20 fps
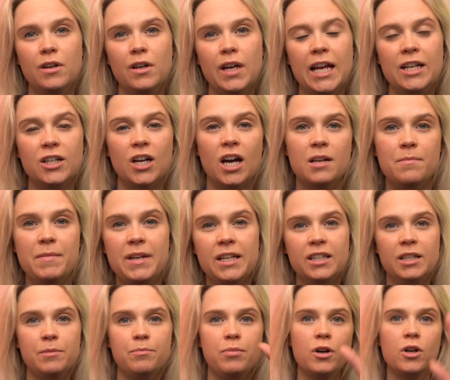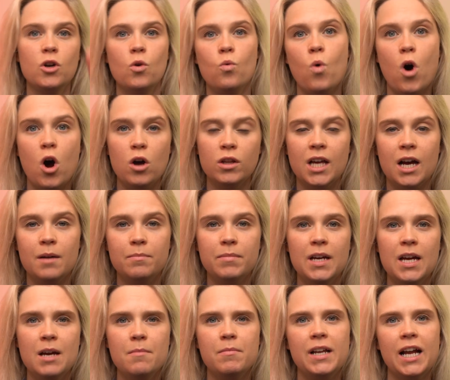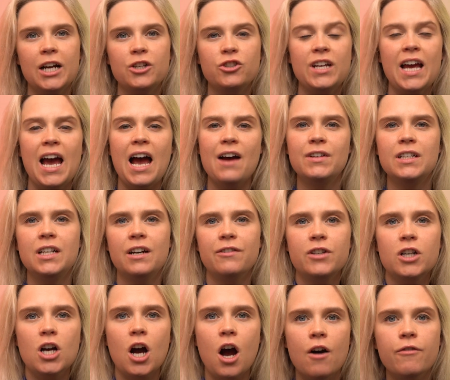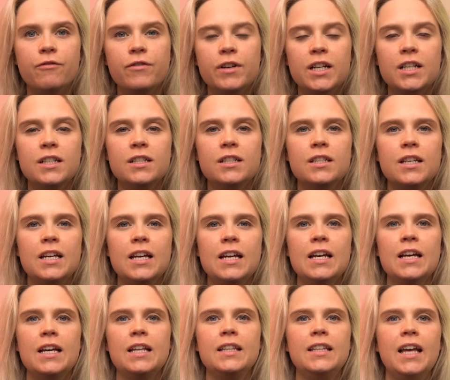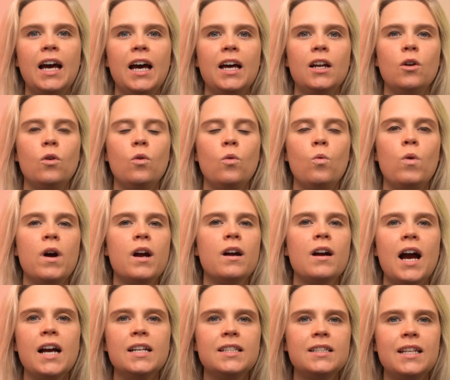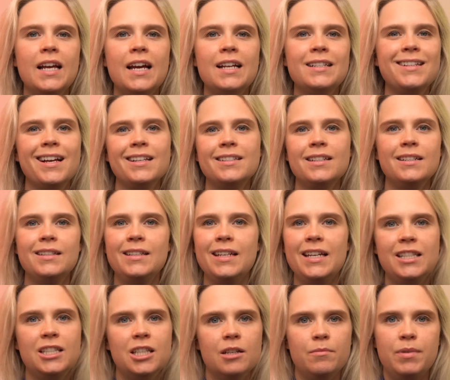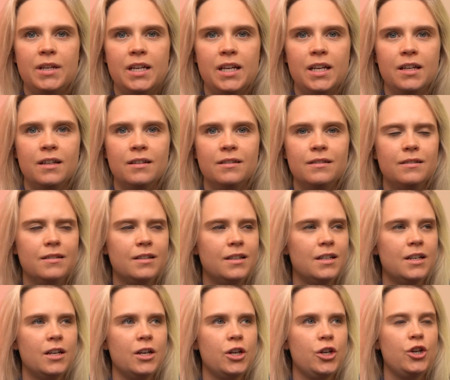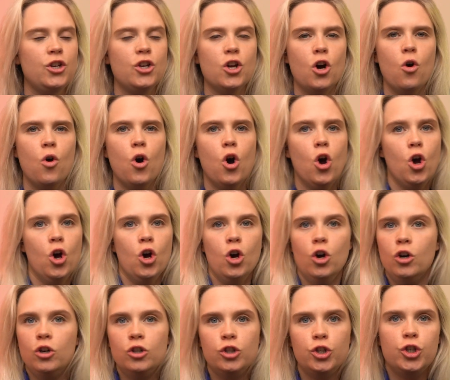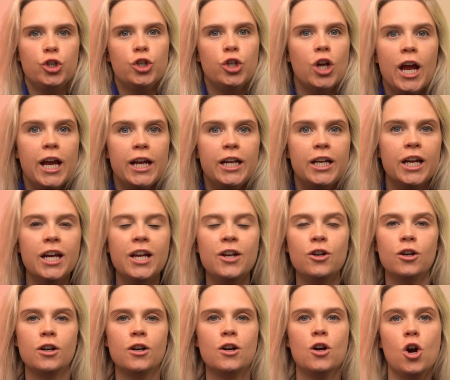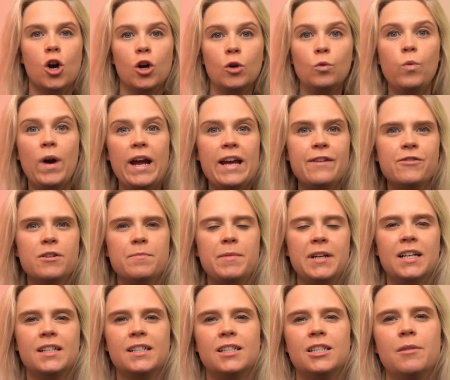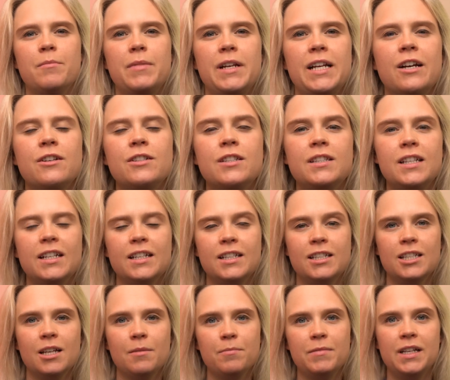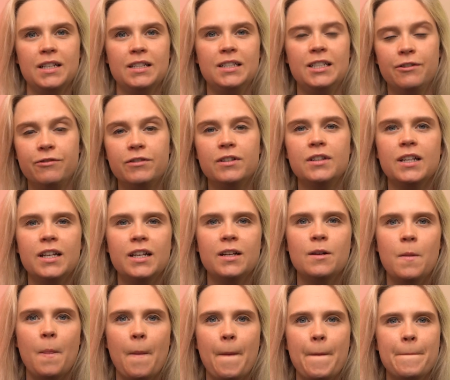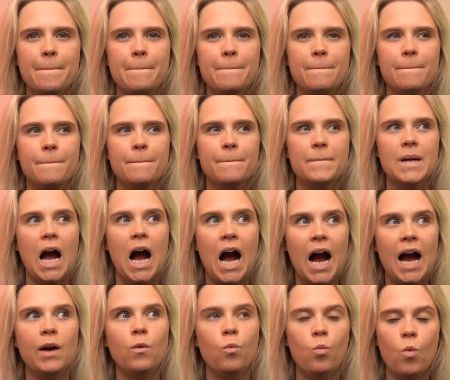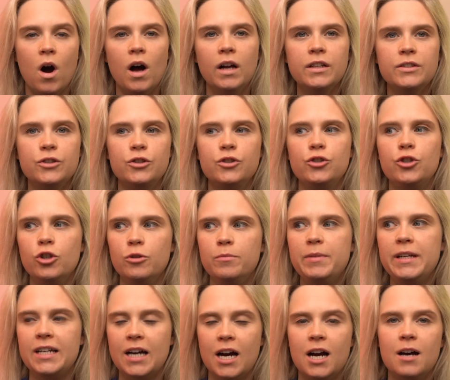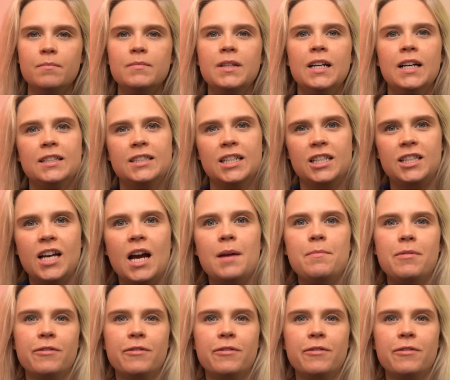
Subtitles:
And not immediately put a wall up, but actually have enough confidence that where I stand doesn't need to be, you know, shaken or wavered because somebody else thinks something differently. I want to become the type